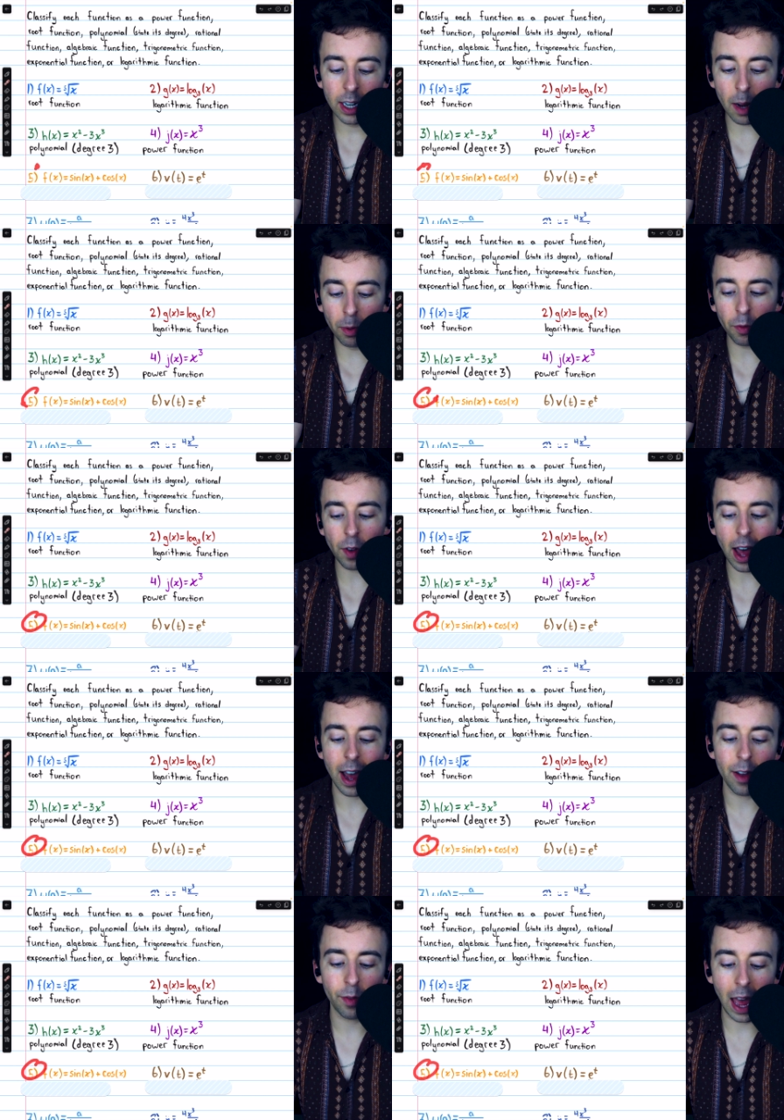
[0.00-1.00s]
Number
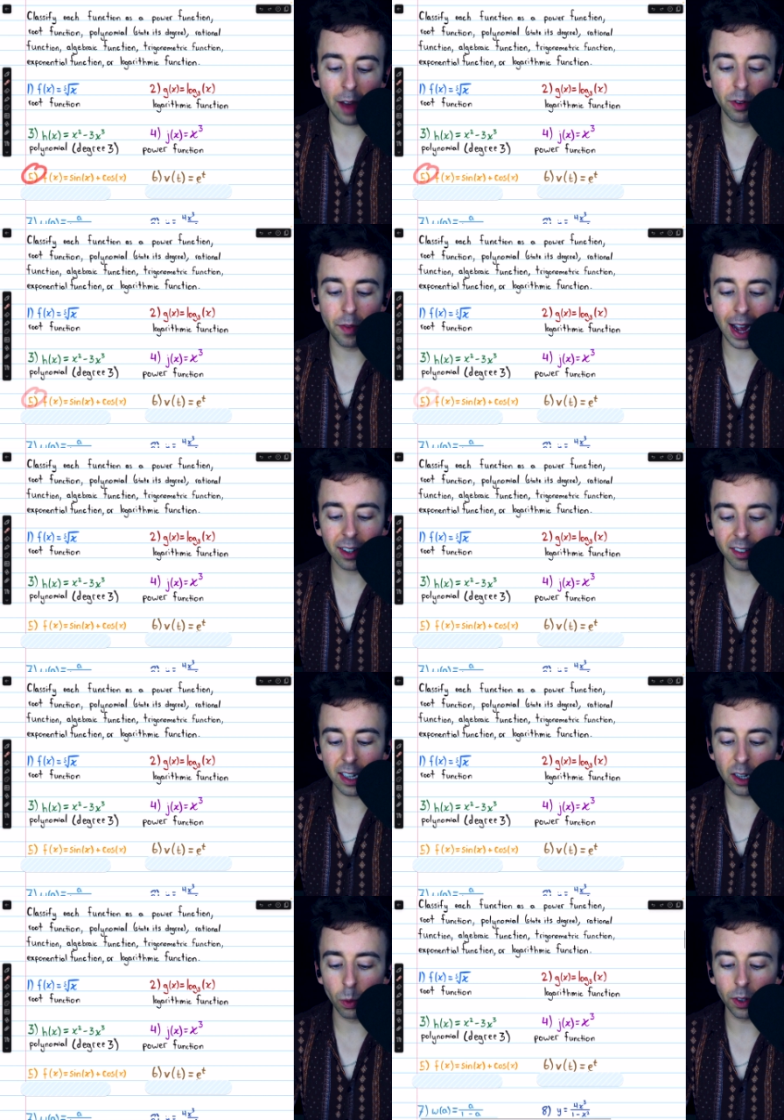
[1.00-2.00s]
5, f of x
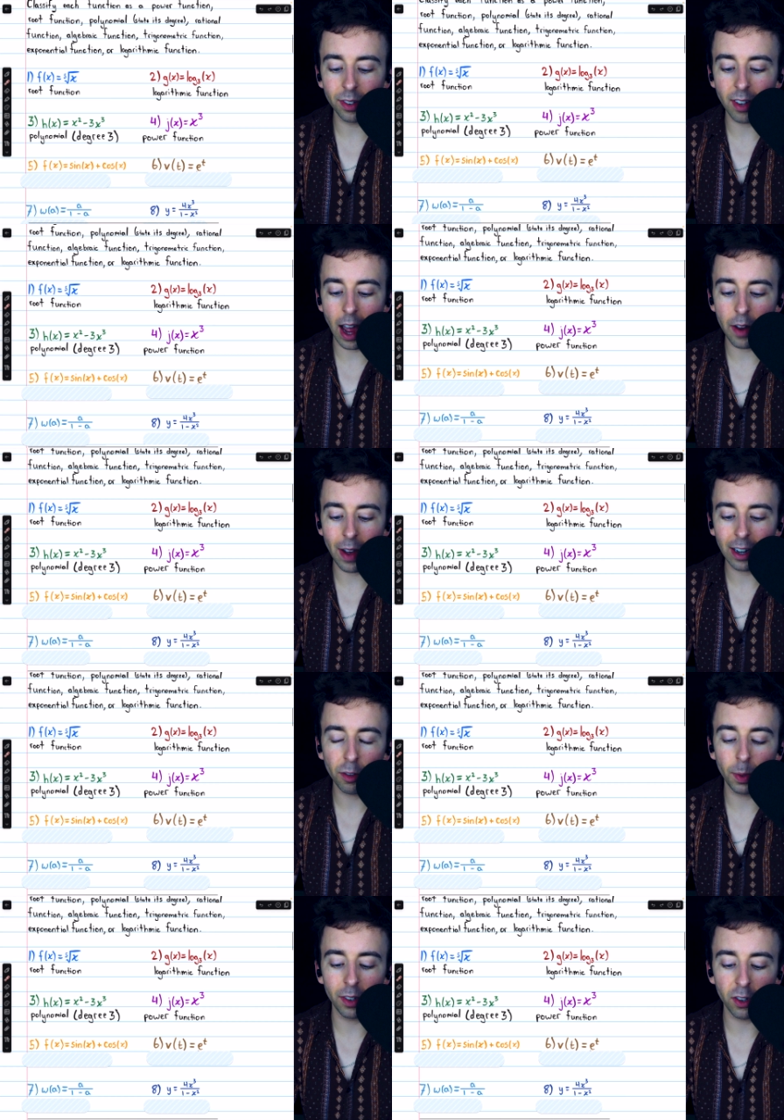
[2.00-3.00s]
equals sine of
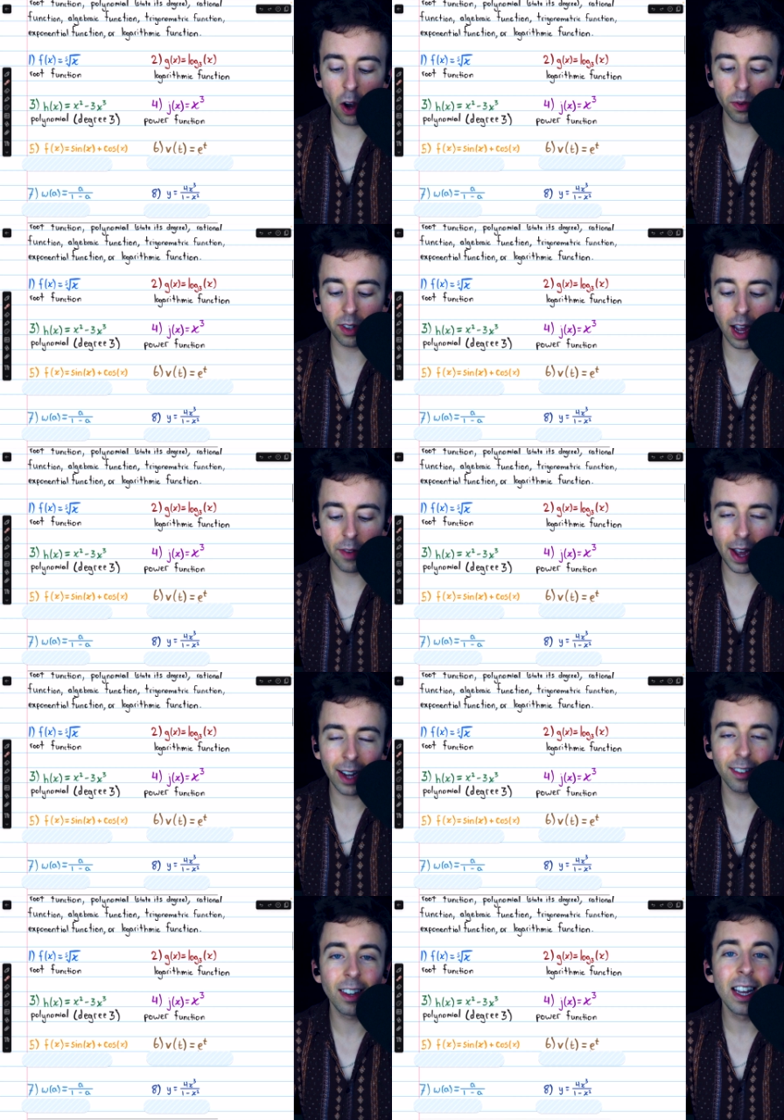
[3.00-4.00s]
x plus cosine of
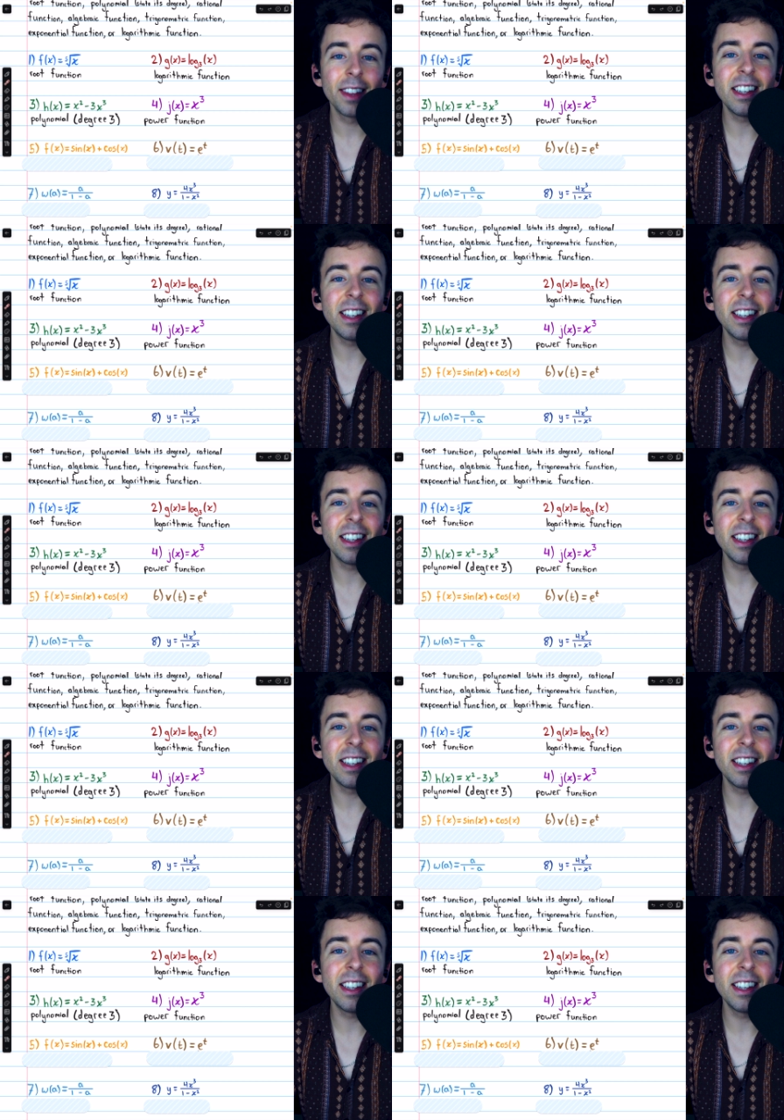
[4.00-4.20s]
x.